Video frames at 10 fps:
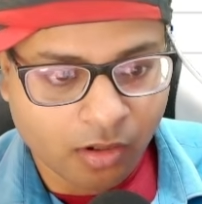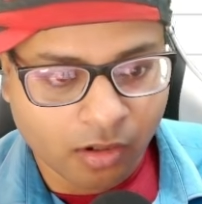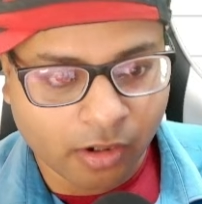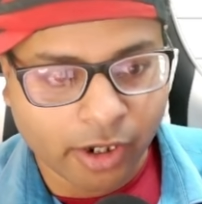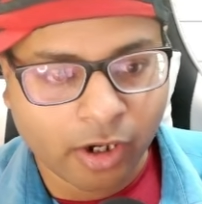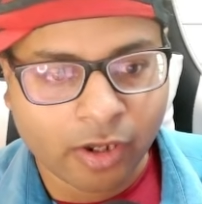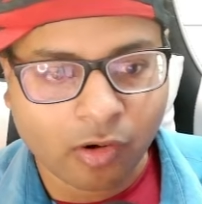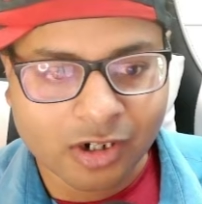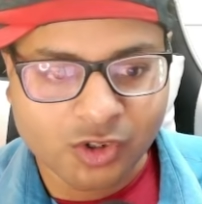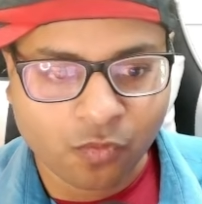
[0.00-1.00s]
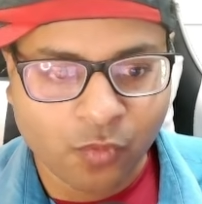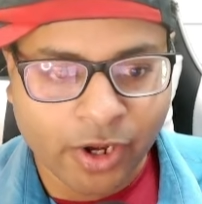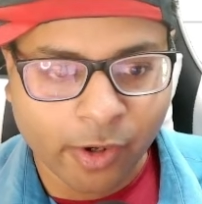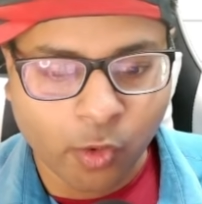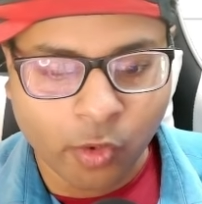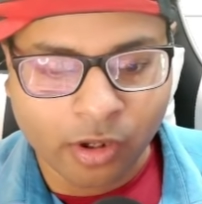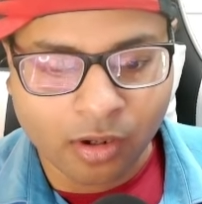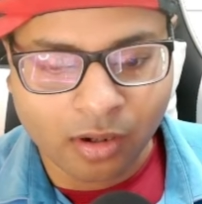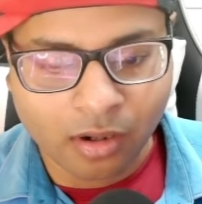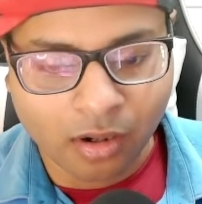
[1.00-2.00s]
Gregory also very good
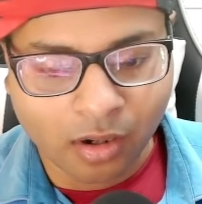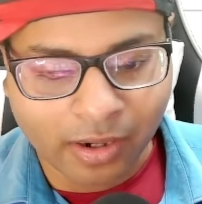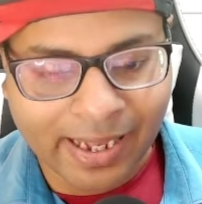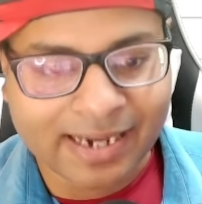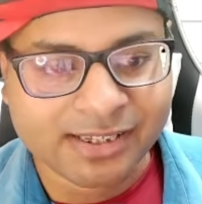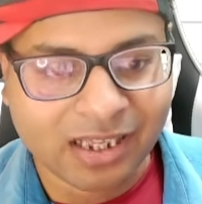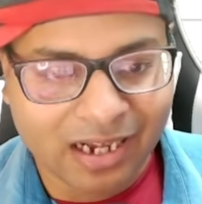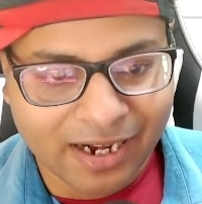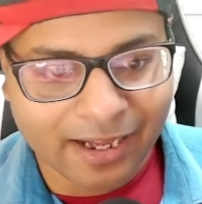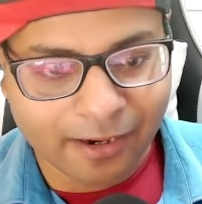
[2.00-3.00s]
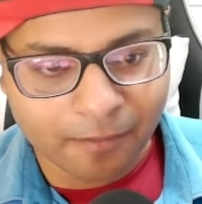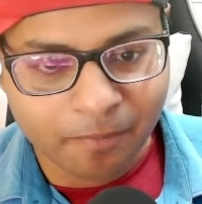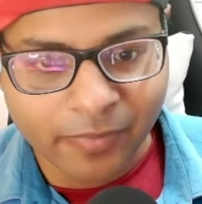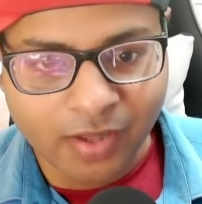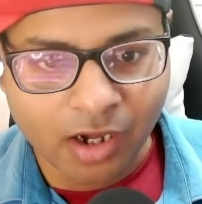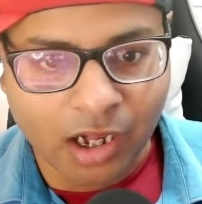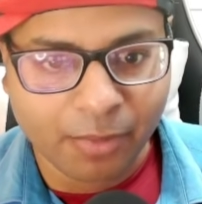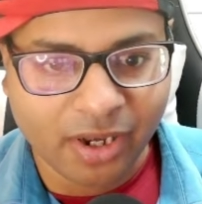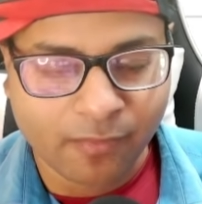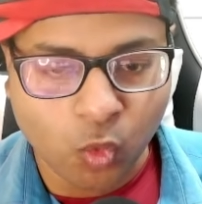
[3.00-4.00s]
garrison leader. I
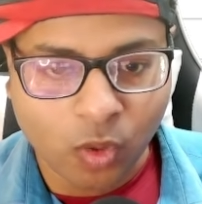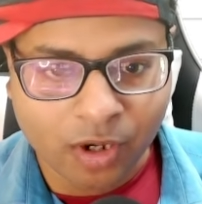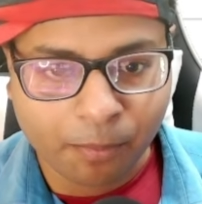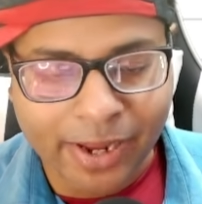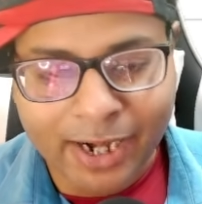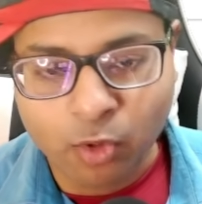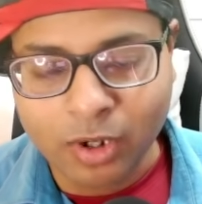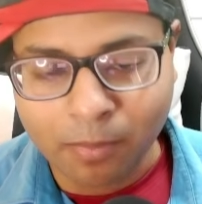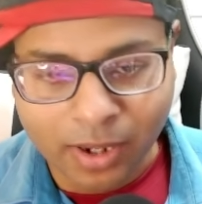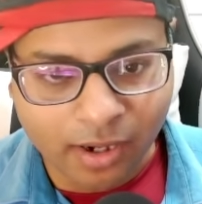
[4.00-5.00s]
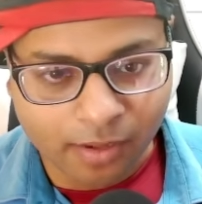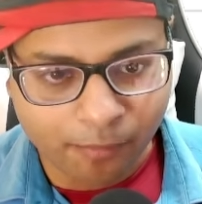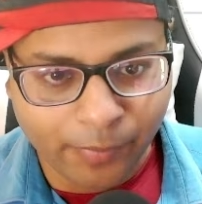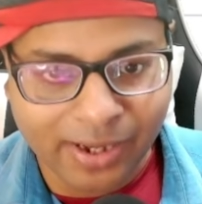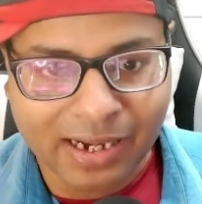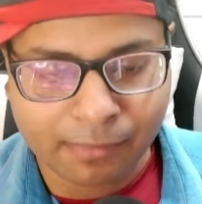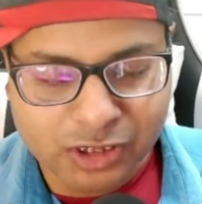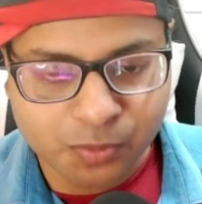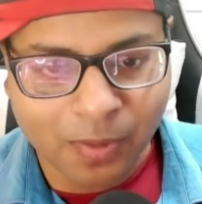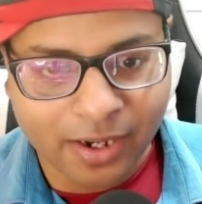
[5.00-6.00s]
mean, if you are pay to win player, big level
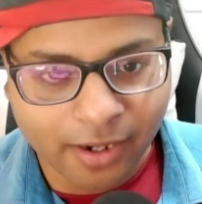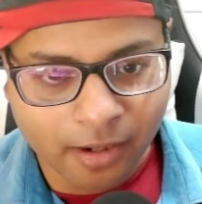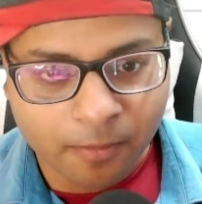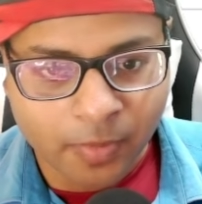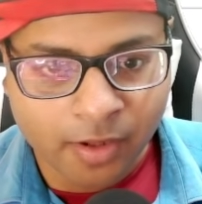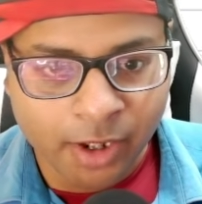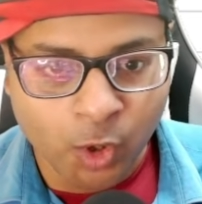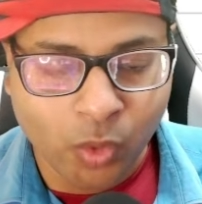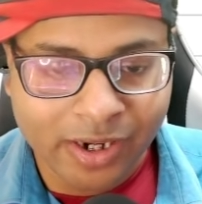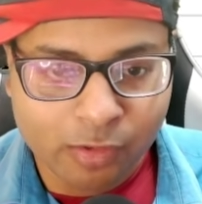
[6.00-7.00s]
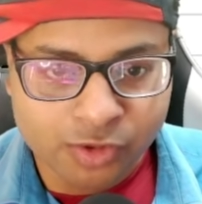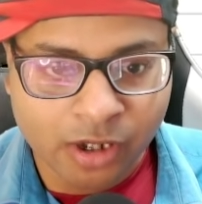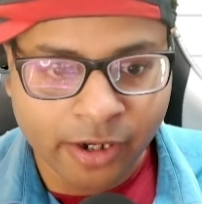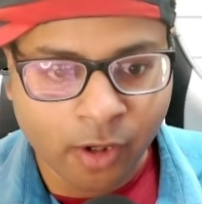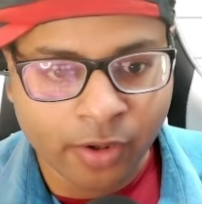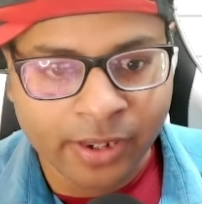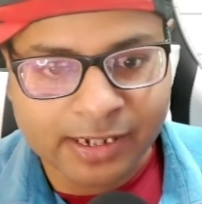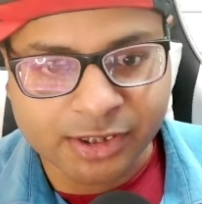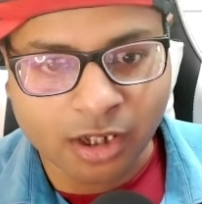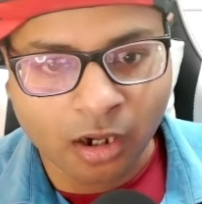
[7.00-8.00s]
spender, you can use the Gregory
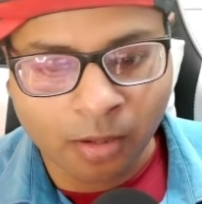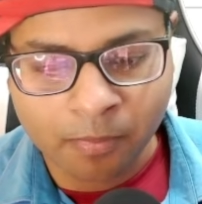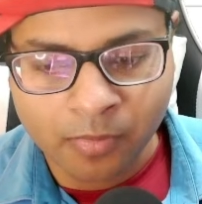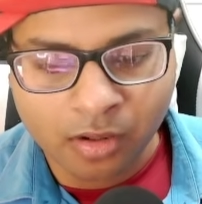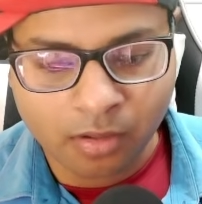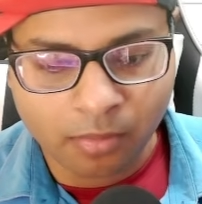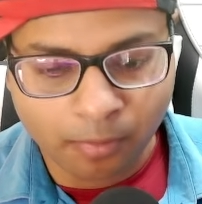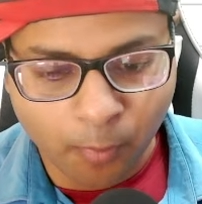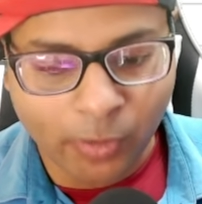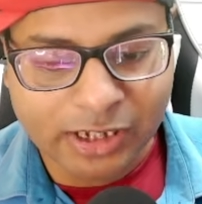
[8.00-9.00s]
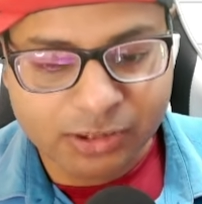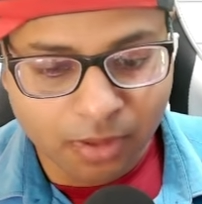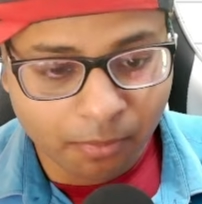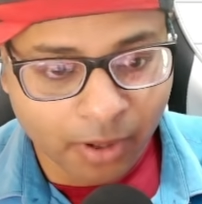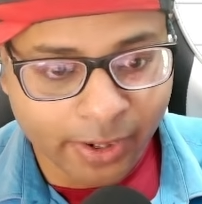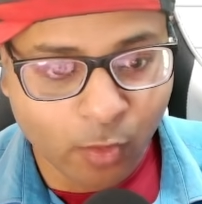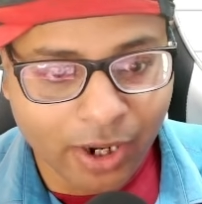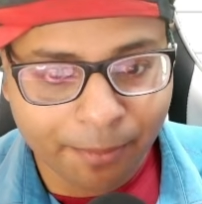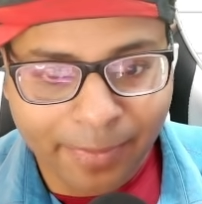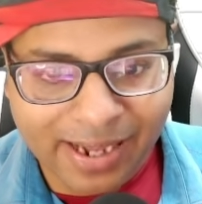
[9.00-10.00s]
as the bonus member. You
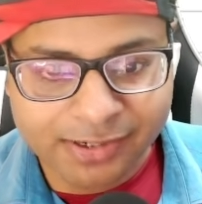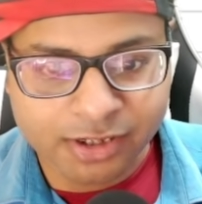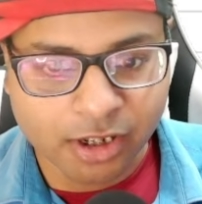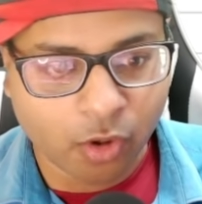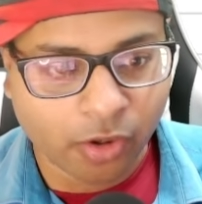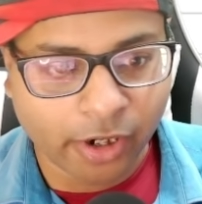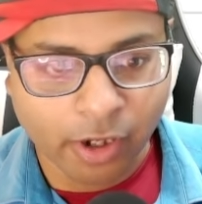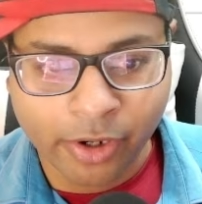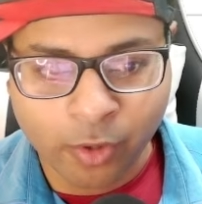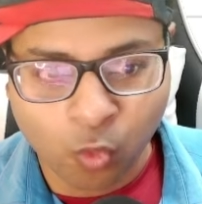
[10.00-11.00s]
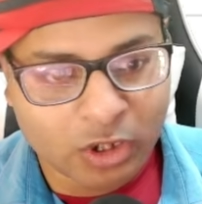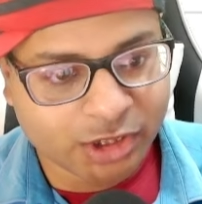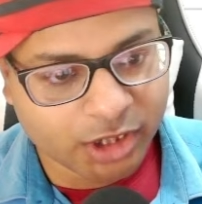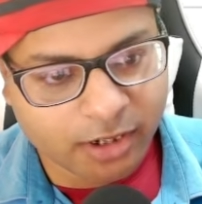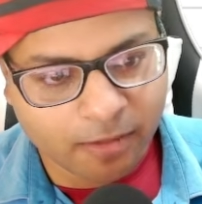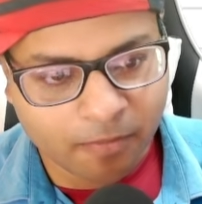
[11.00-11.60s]
can max your Gregory widget.